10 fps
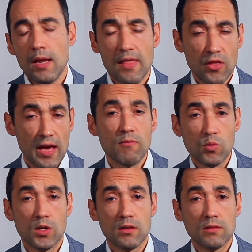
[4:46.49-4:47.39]
and that
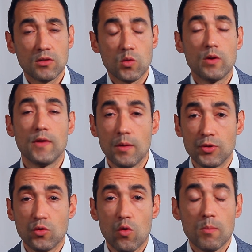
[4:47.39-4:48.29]
will sort of
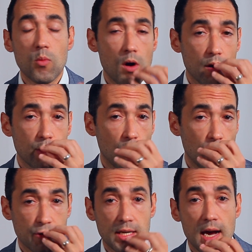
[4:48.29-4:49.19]
absorb water
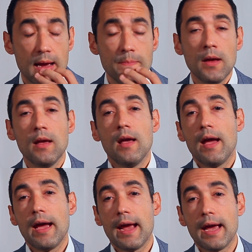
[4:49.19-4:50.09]
over time
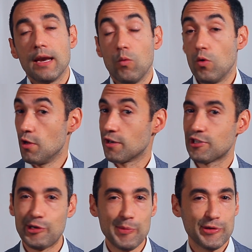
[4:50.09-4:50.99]
and it will look
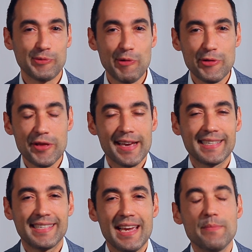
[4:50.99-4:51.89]
super swollen the
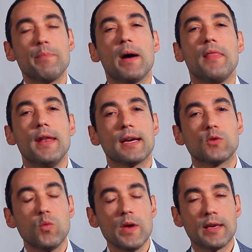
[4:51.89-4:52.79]
next day, but by the
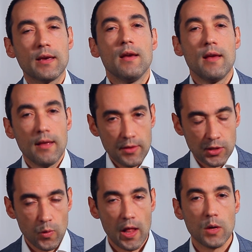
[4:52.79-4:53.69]
next week, the
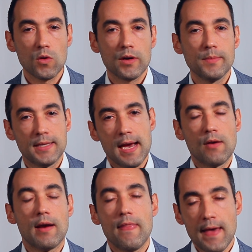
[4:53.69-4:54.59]
swelling will come
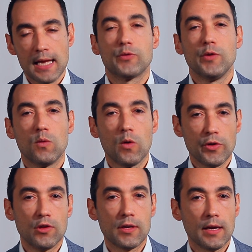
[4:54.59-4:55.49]
down, and that's really what
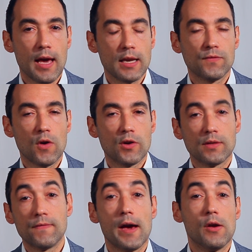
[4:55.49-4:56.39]
you're looking at as far as
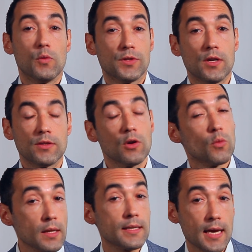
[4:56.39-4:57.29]
the final result. So it
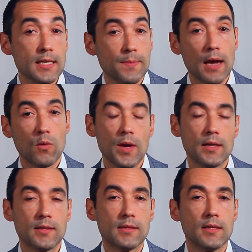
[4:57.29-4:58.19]
really takes about a
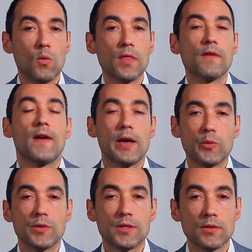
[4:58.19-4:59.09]
week to see what the
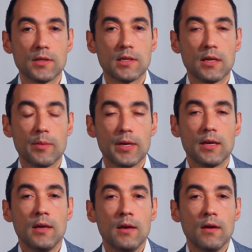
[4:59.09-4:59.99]
final result is going to
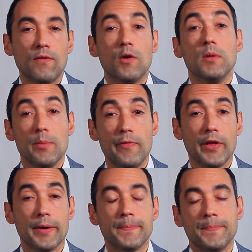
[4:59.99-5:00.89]
be from lip
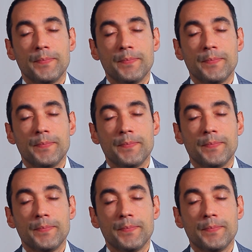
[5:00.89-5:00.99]
filler.